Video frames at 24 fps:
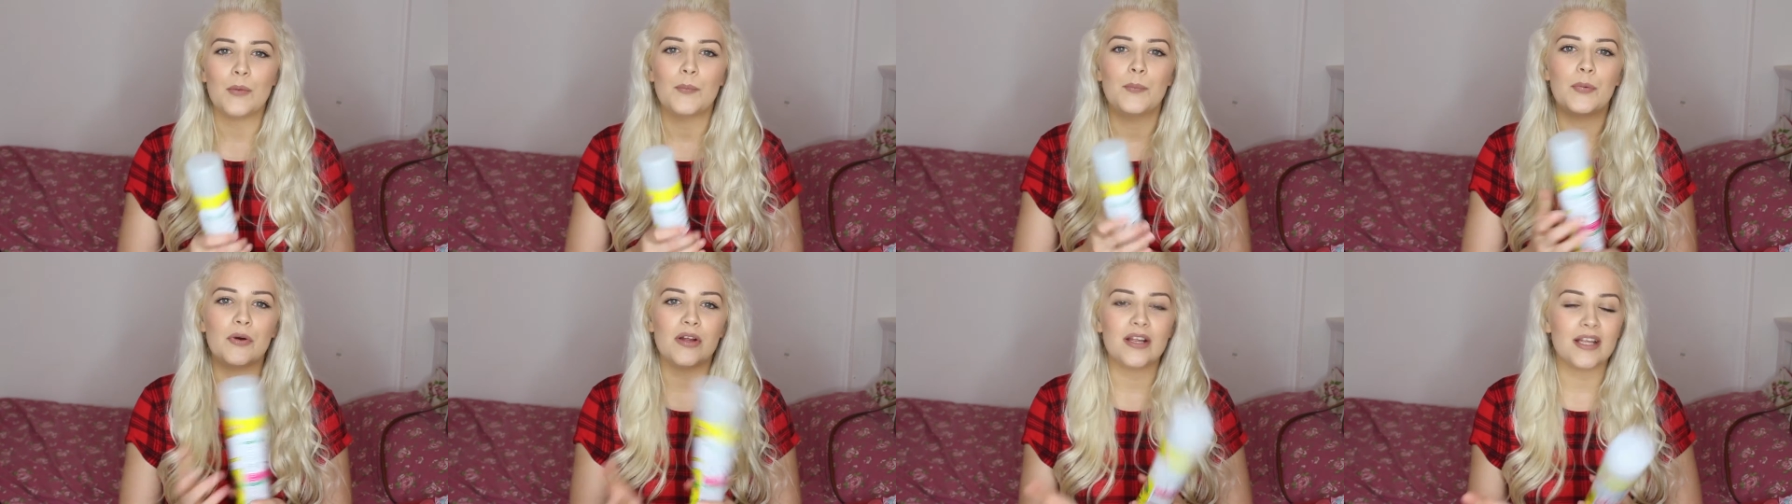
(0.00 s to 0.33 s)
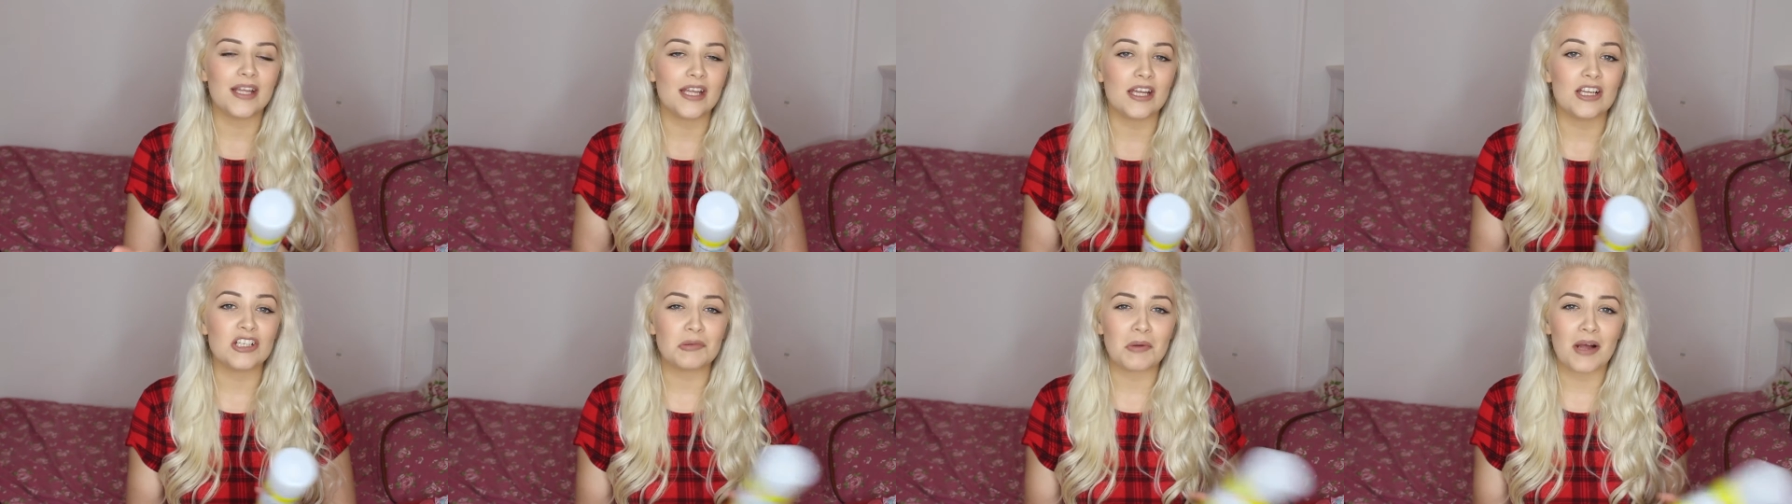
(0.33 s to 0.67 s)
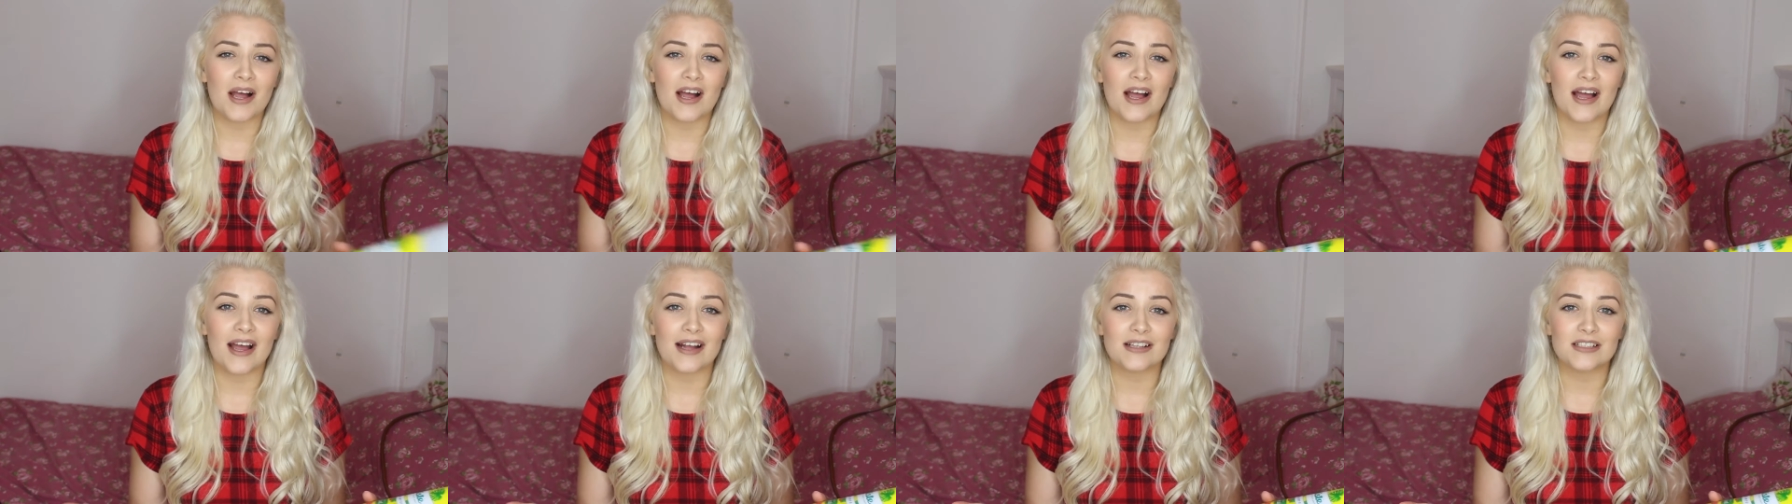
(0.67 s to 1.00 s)
But in case you
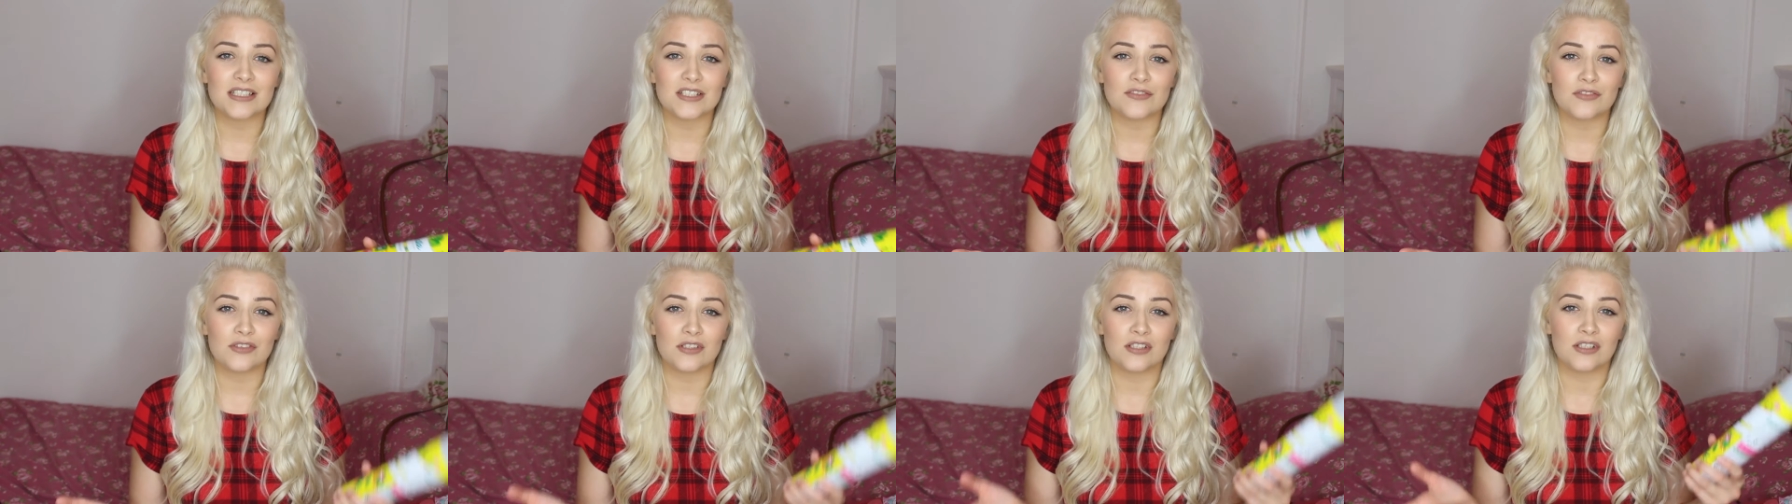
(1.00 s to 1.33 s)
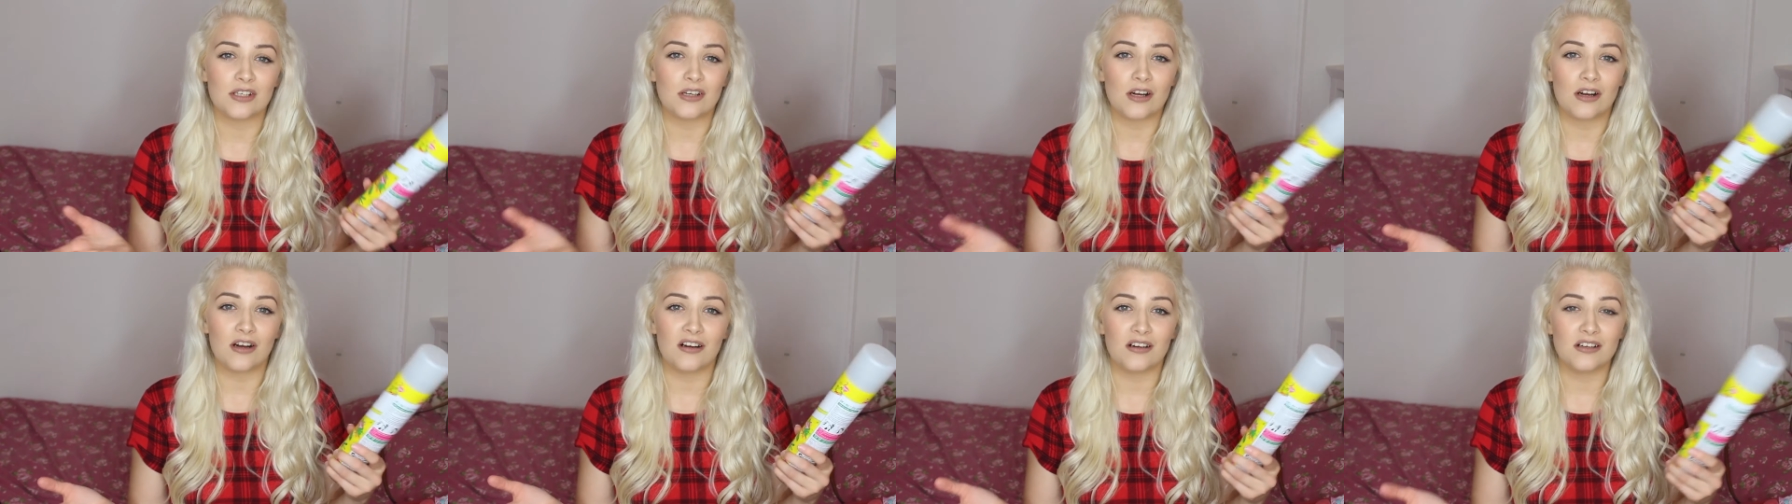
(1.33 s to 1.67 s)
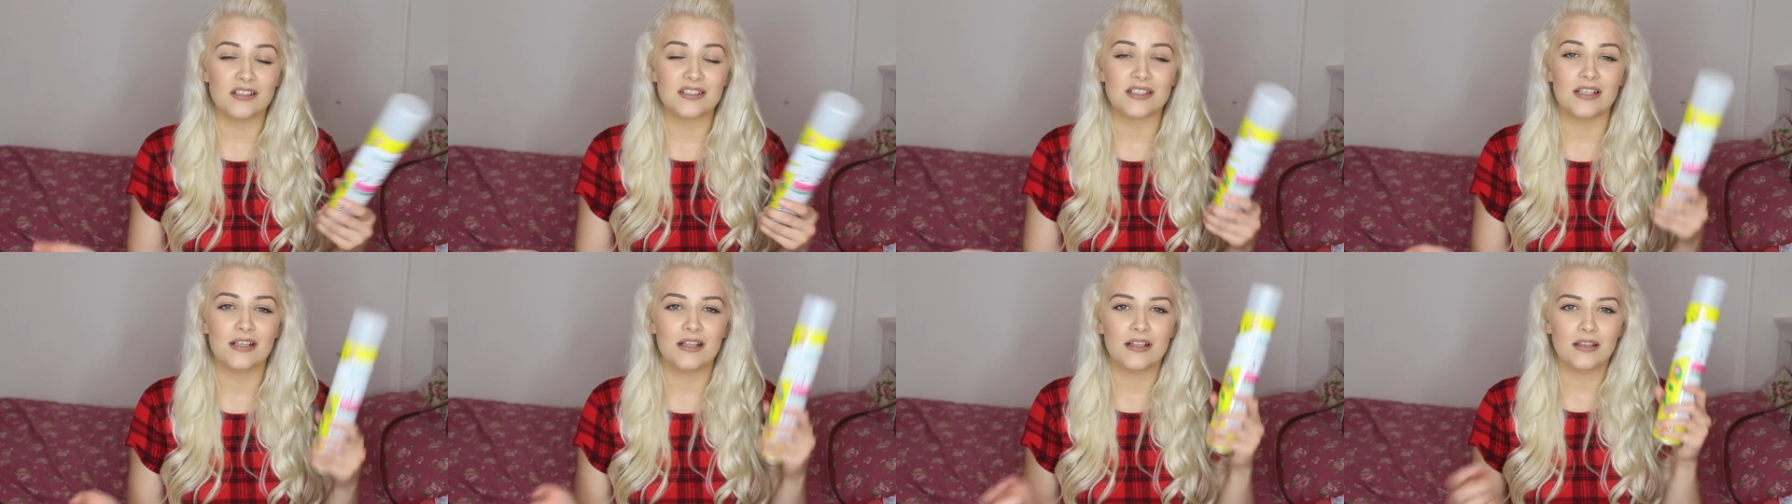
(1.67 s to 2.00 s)
are active in a
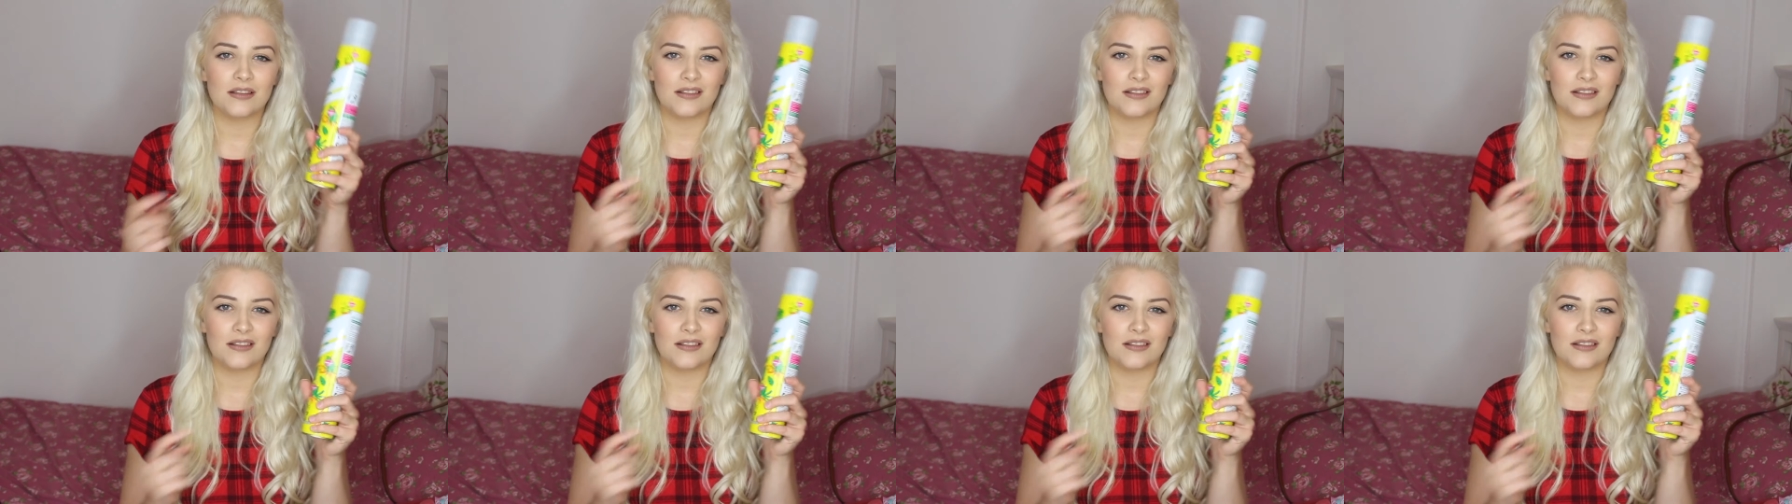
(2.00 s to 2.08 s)
course,